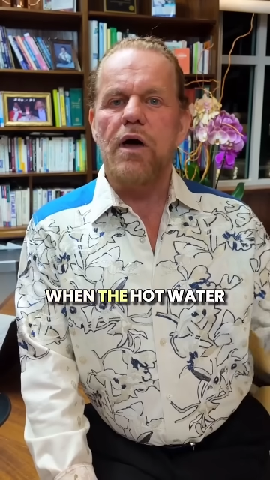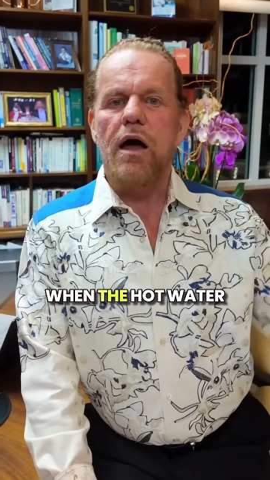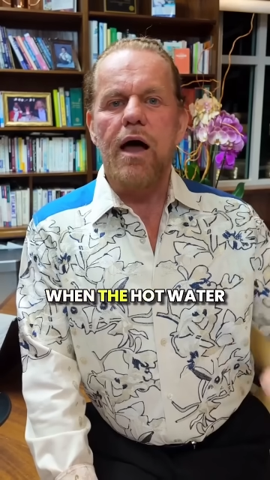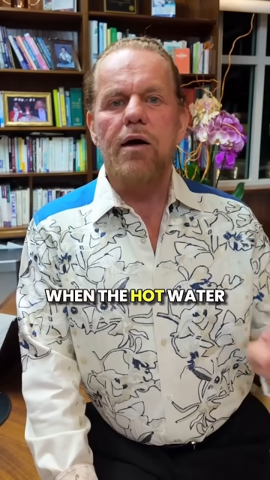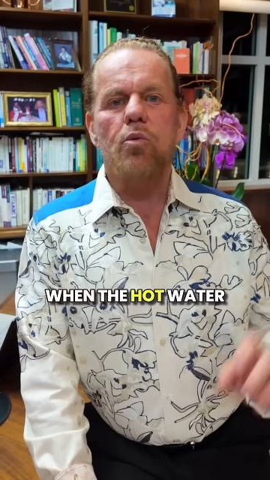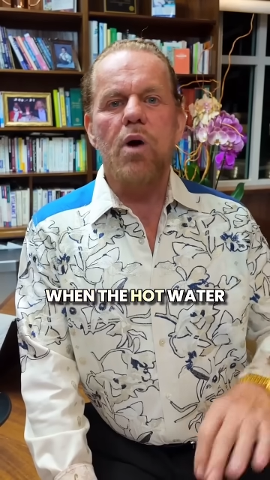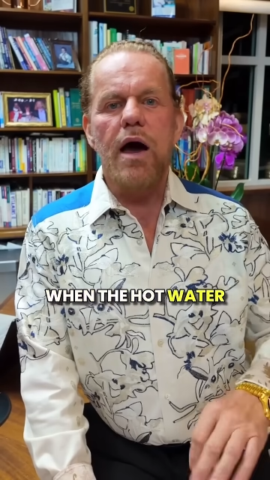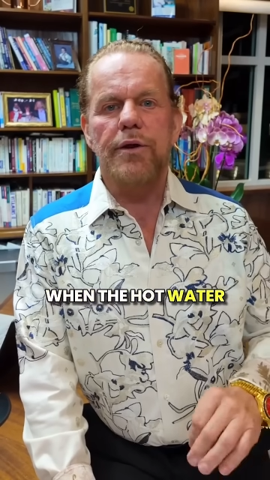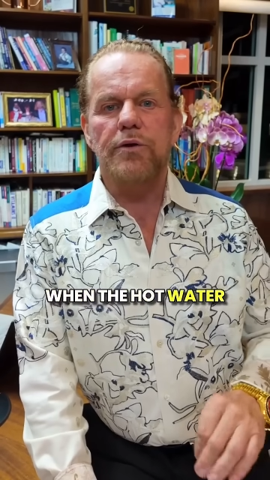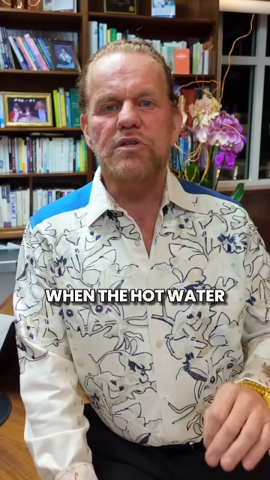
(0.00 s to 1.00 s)
the hot
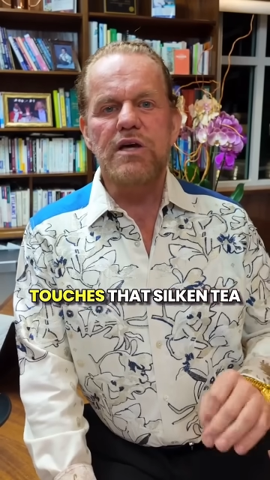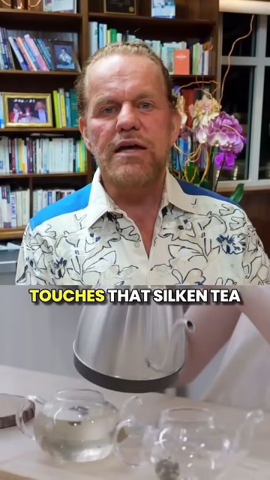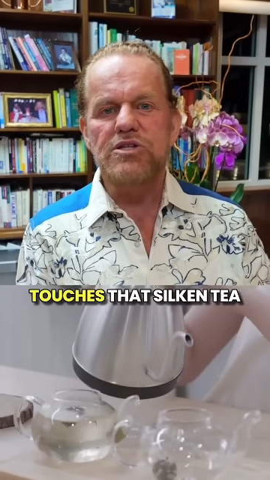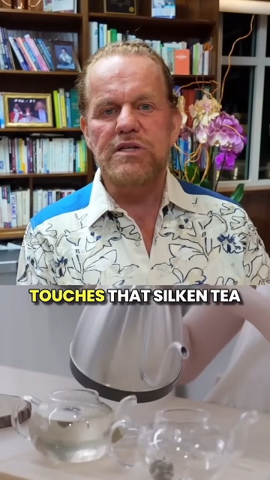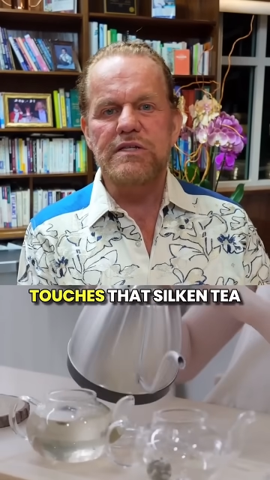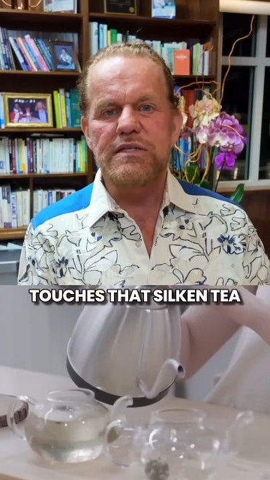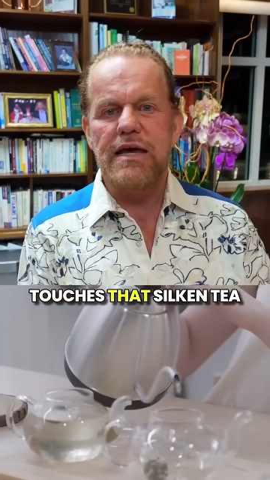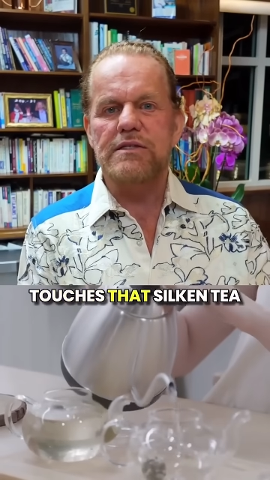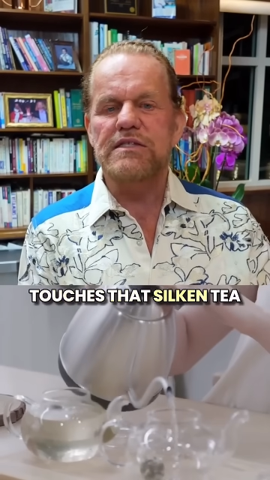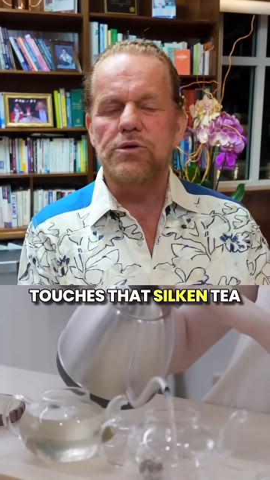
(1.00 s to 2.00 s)
water touches
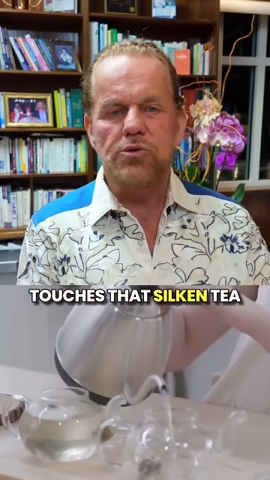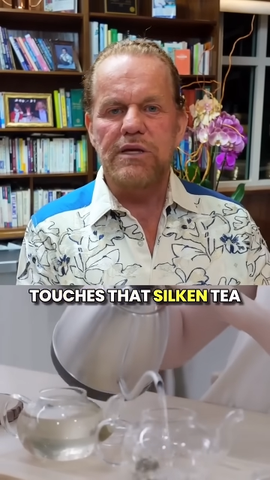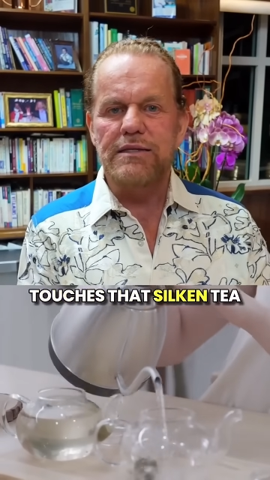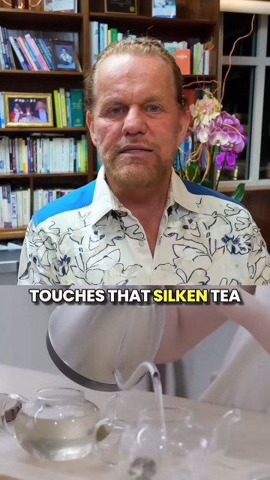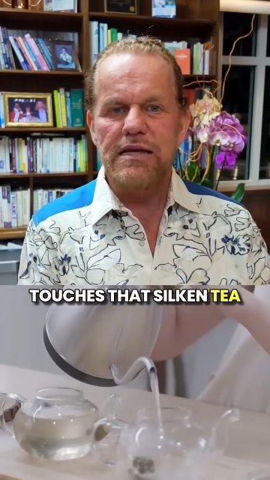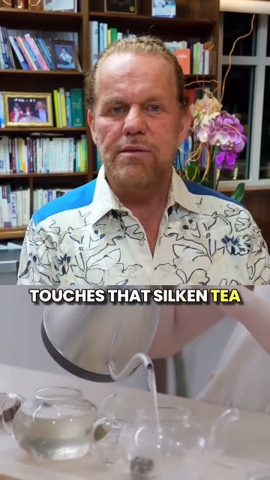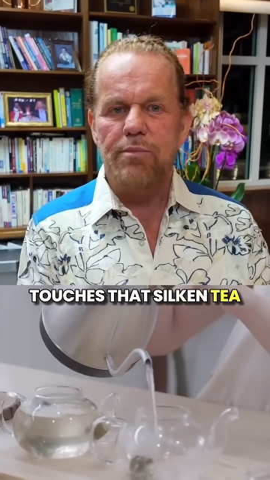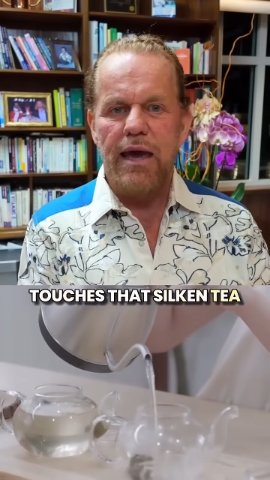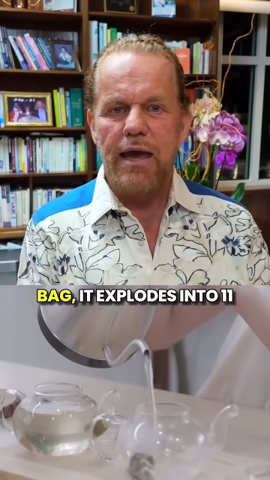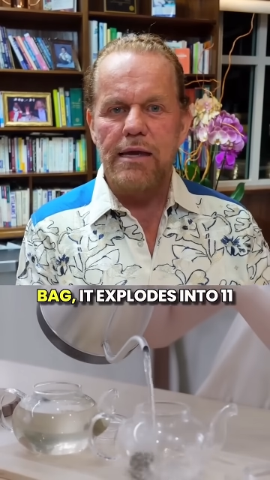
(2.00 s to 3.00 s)
that silken tea
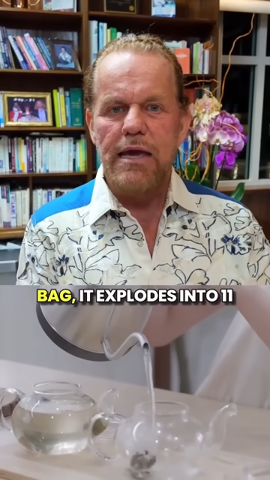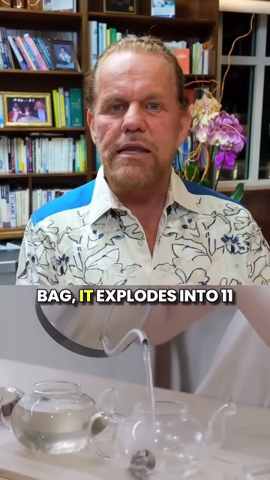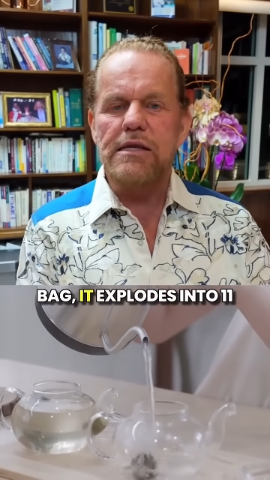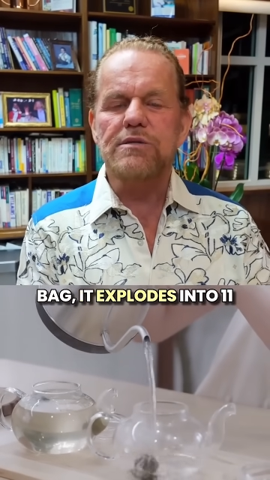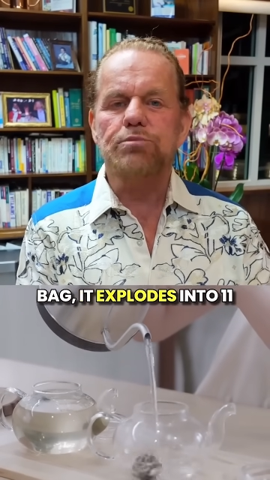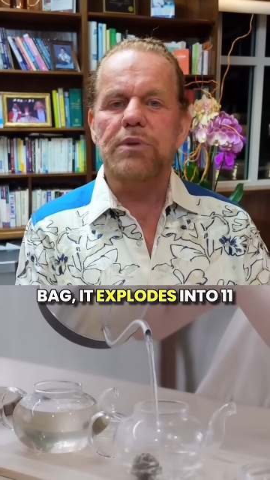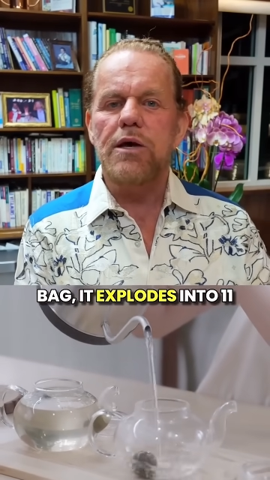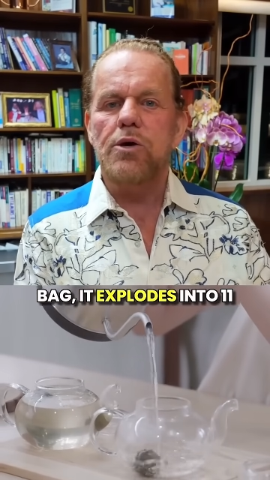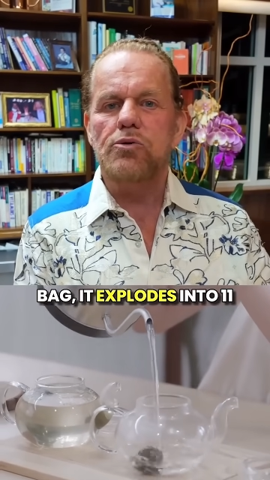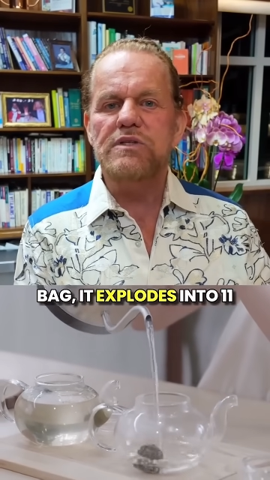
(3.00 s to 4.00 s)
bag, it
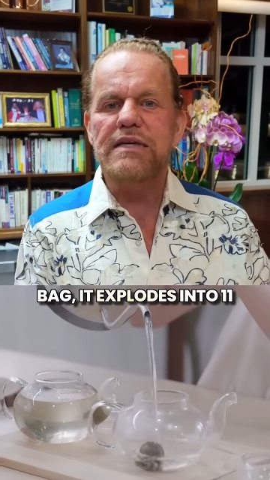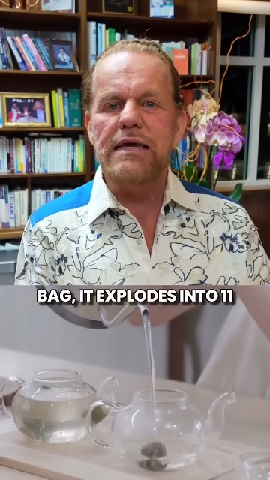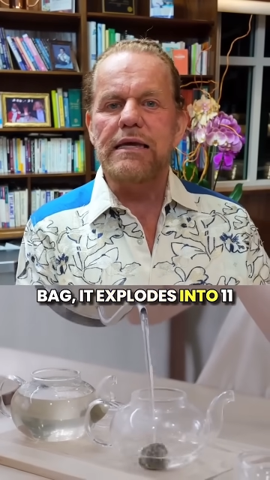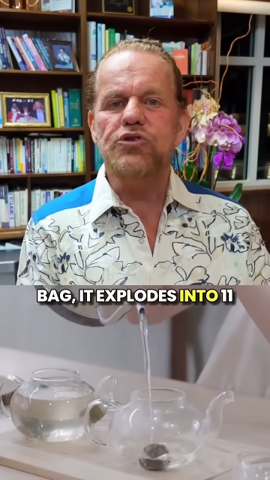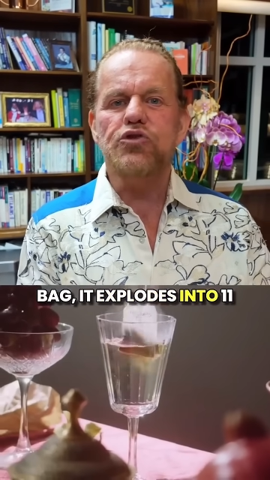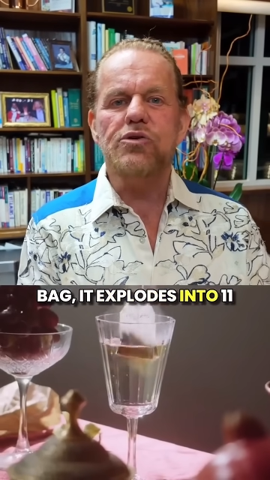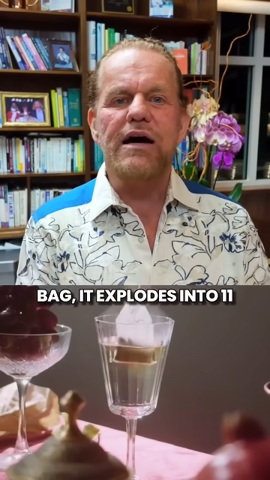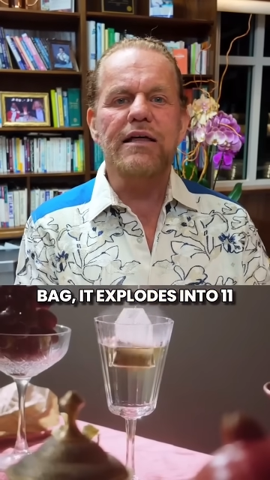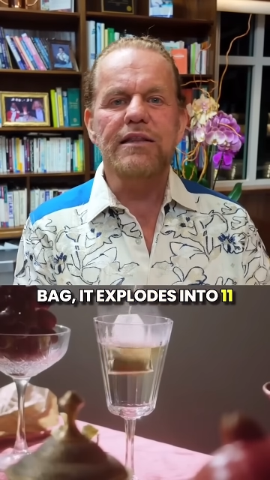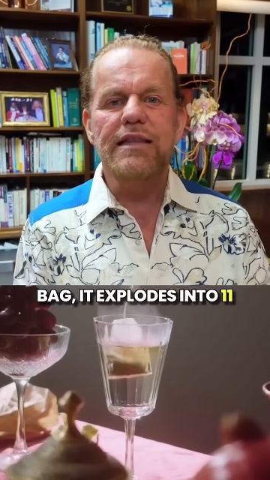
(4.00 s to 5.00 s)
explodes into
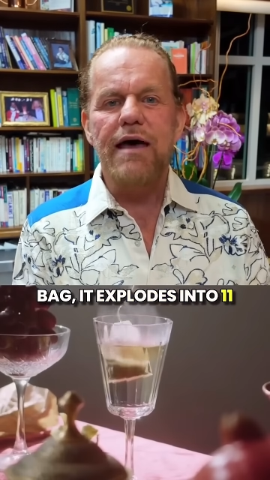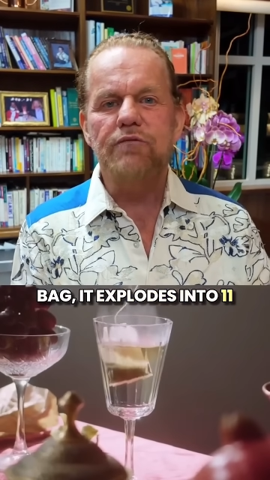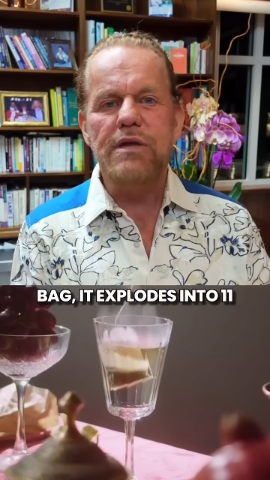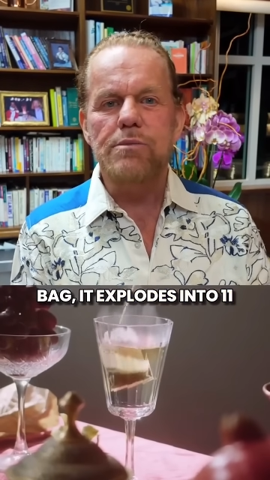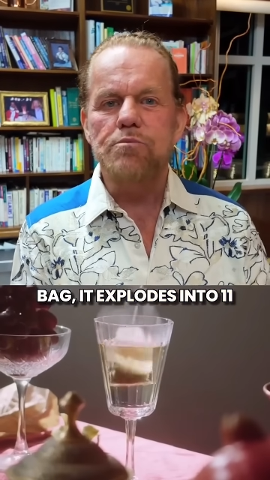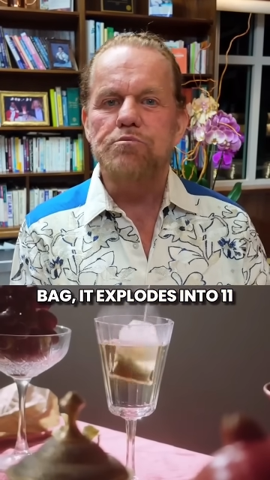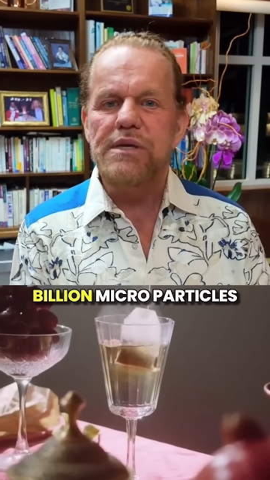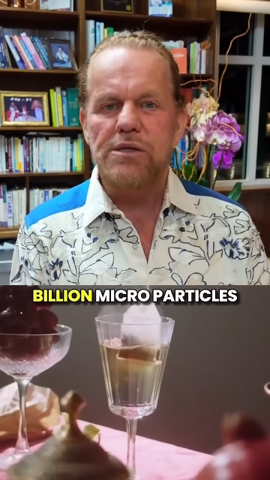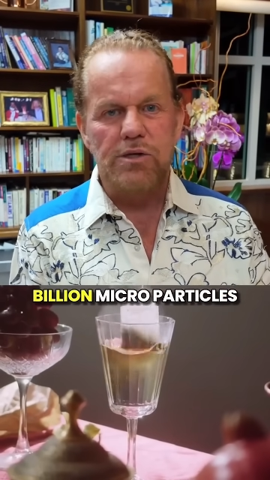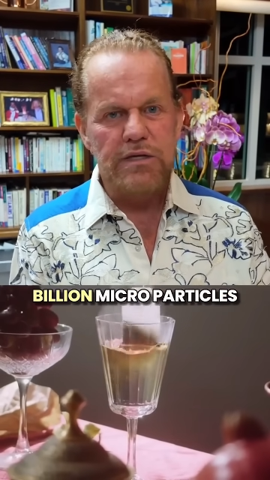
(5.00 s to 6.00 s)
11
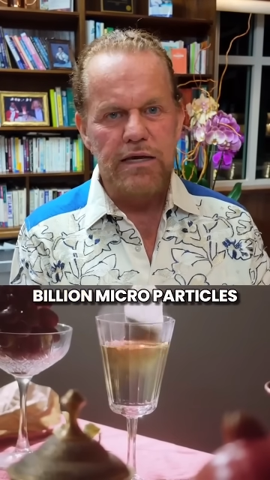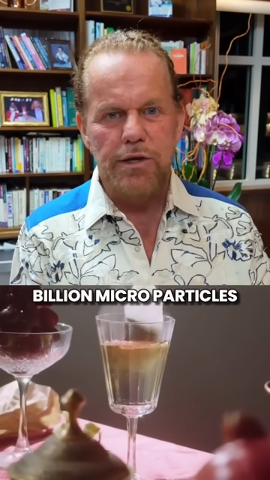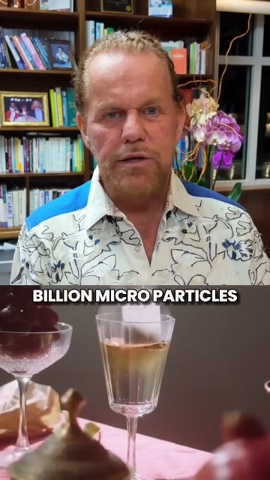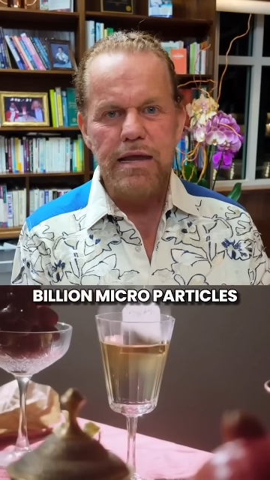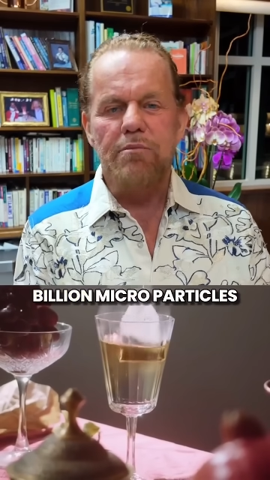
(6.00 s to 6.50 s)
billion